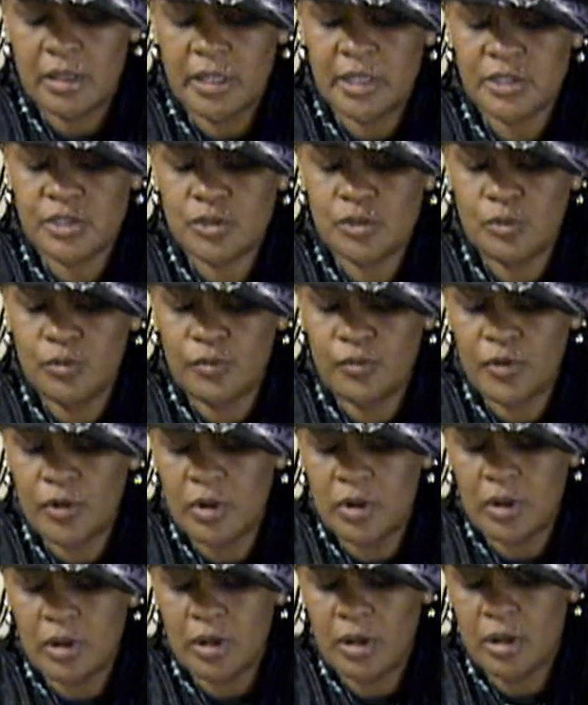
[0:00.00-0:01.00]
That's too
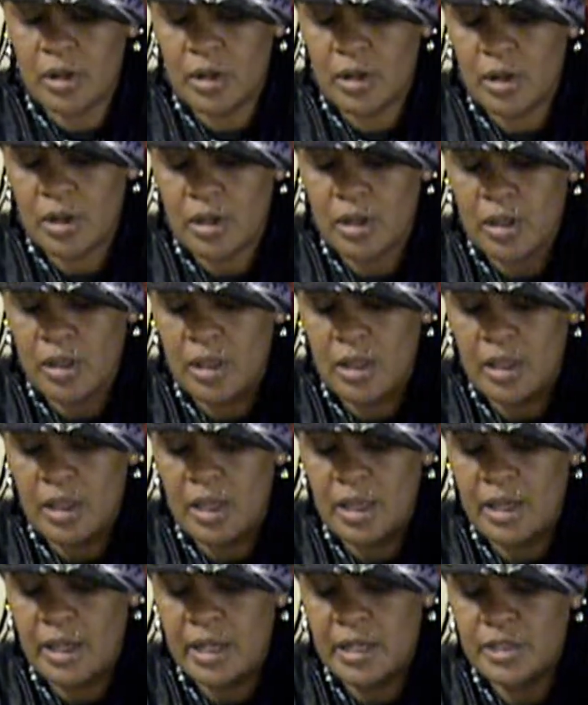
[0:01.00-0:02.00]
far.
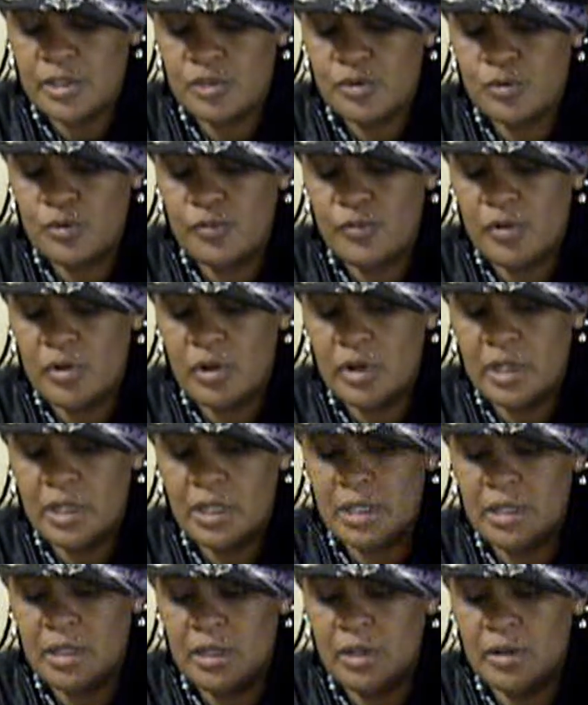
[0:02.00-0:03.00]
I got it too far
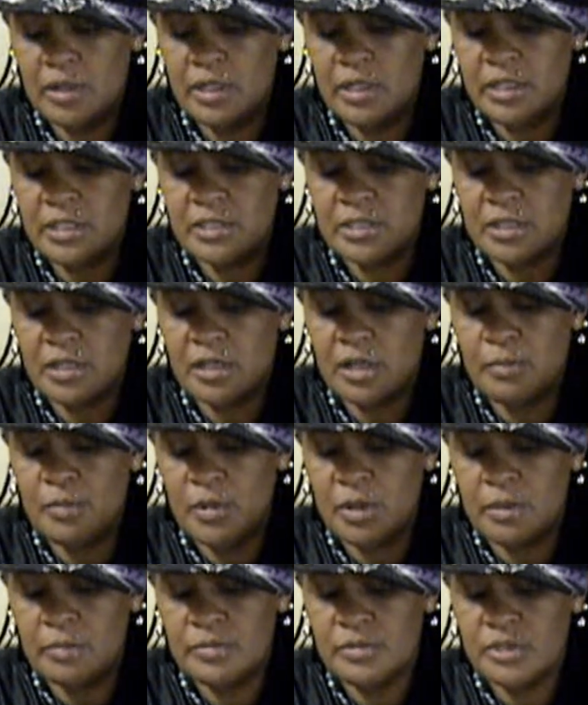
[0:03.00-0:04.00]
in there. It needs to
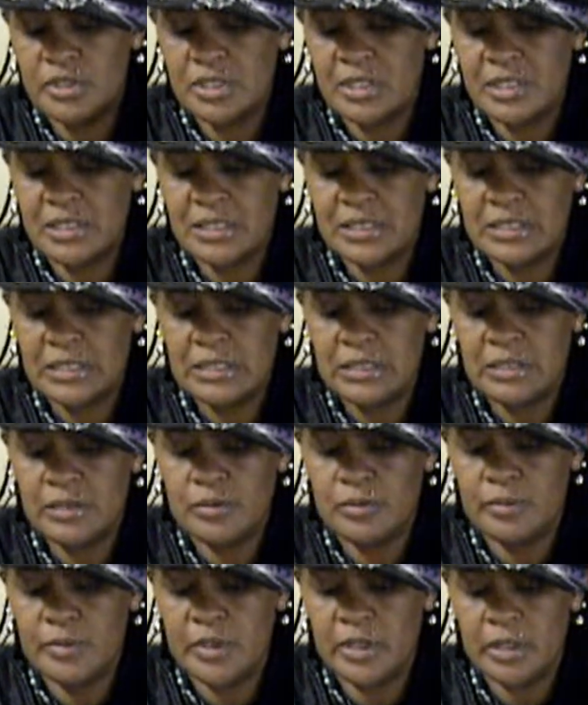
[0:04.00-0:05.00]
come up just a
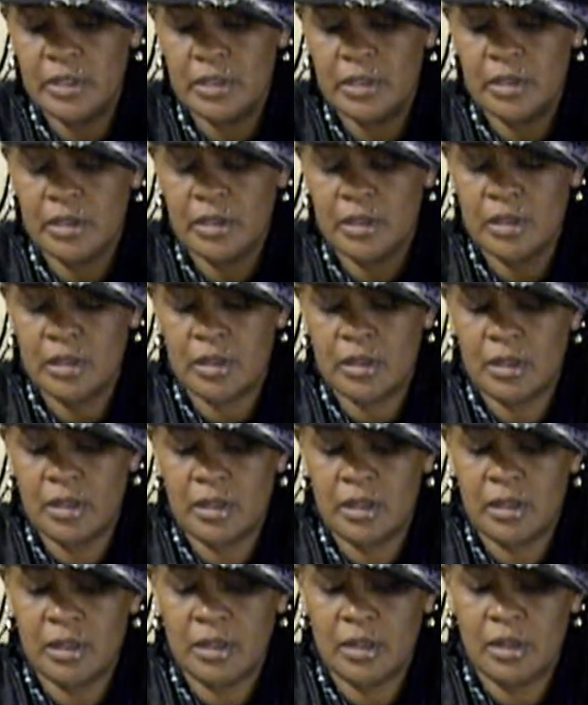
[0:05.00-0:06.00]
little bit.
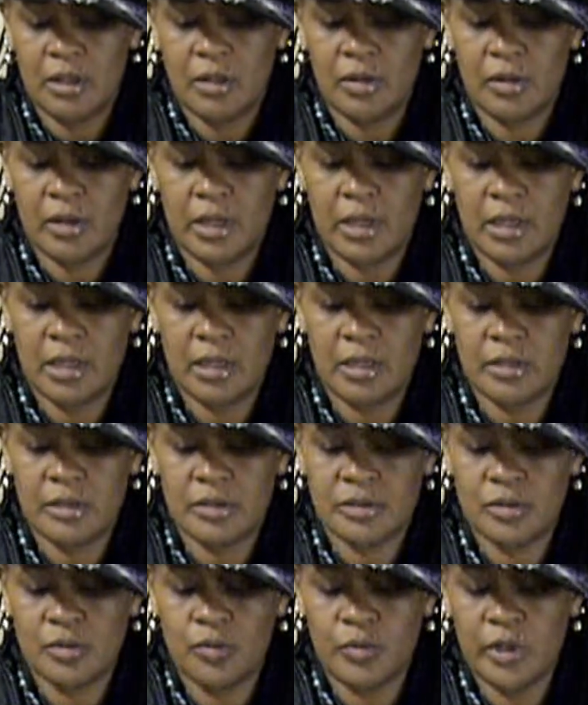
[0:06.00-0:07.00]
Okay,
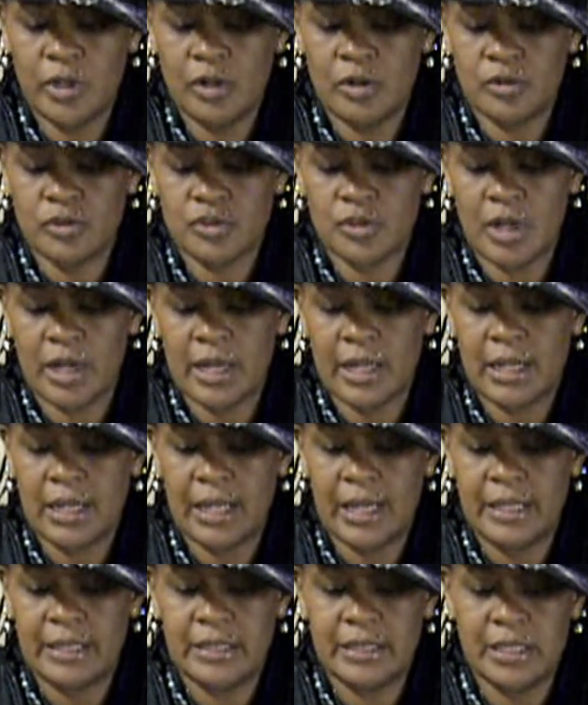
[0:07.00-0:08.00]
so we're going to try it
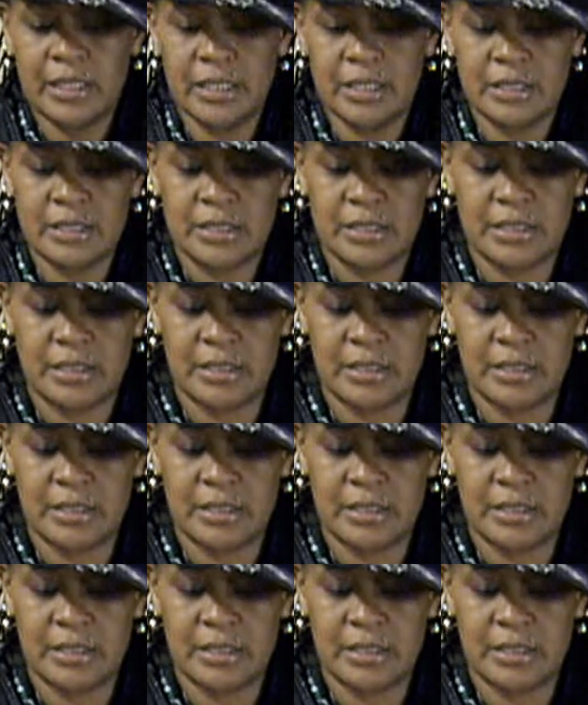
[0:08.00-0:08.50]
like this.